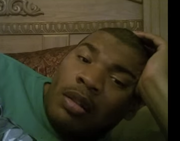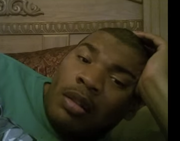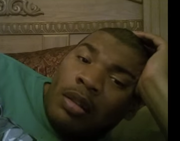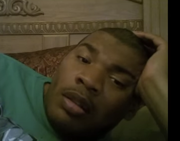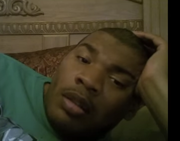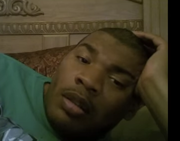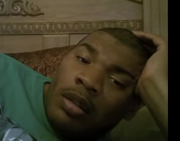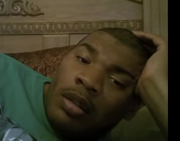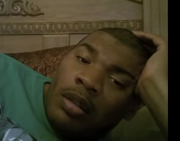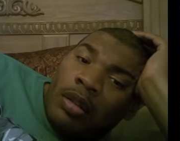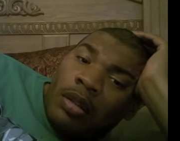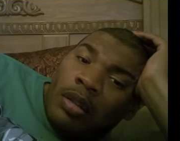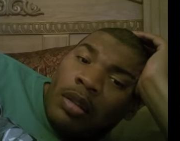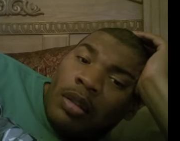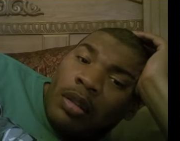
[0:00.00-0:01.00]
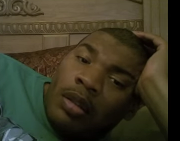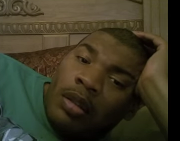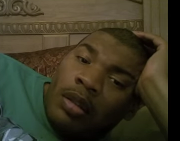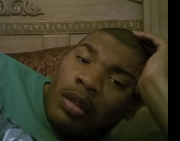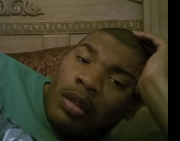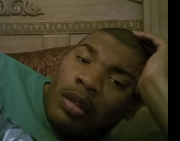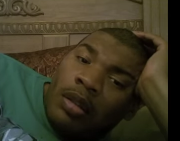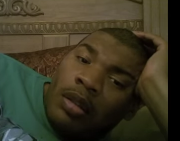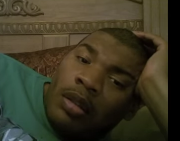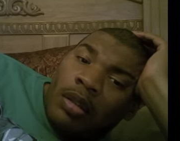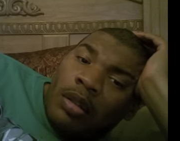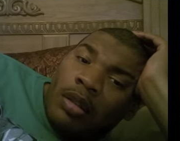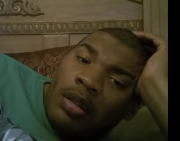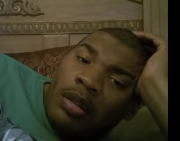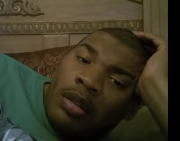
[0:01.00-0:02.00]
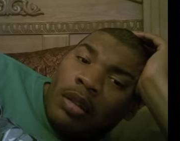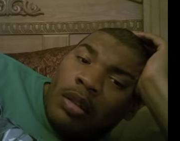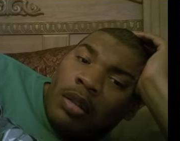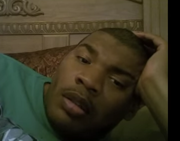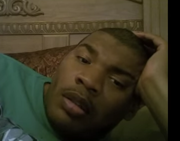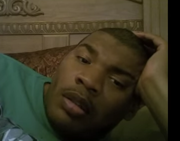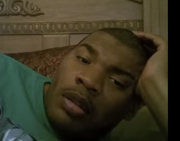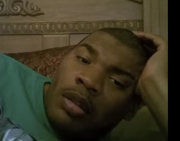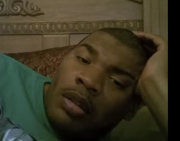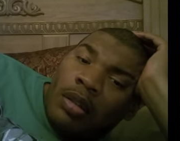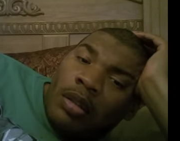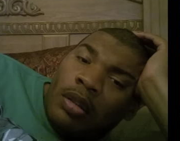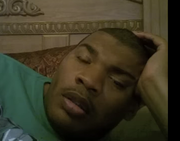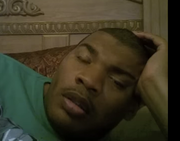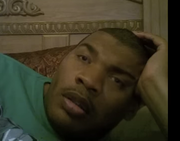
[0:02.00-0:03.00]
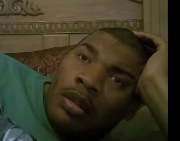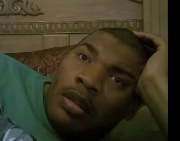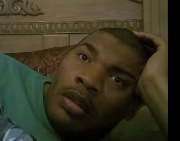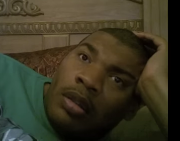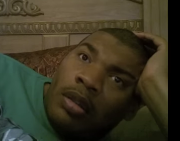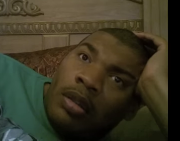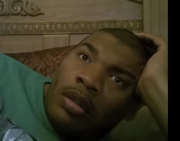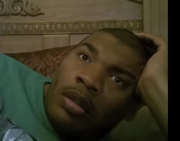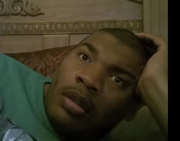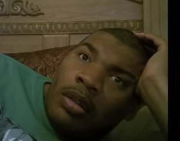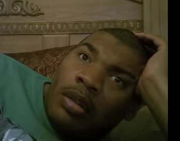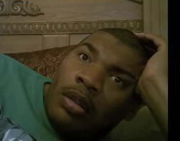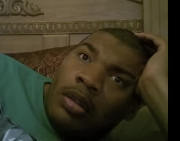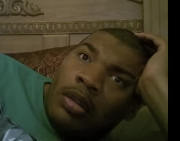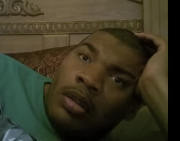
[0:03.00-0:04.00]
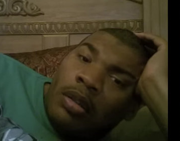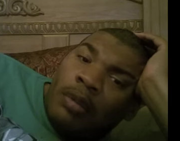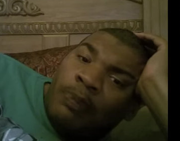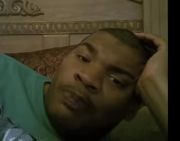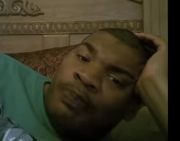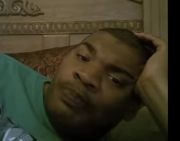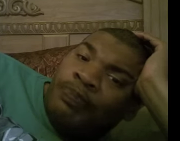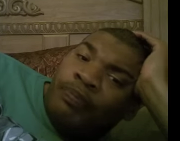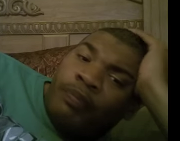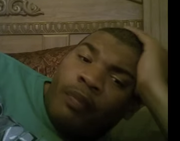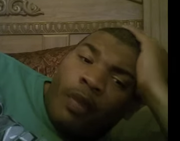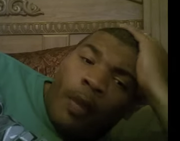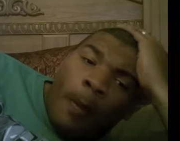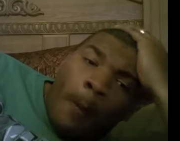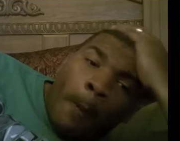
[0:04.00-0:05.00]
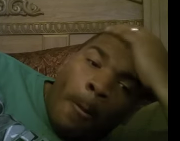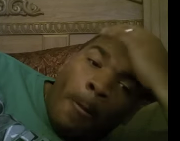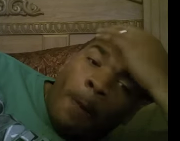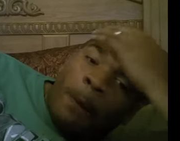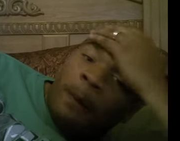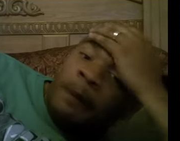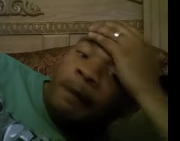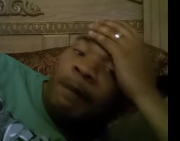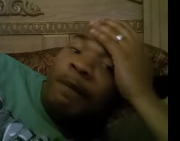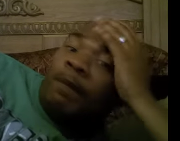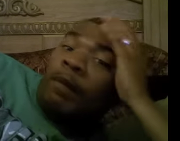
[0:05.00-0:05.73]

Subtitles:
Nobody speaks.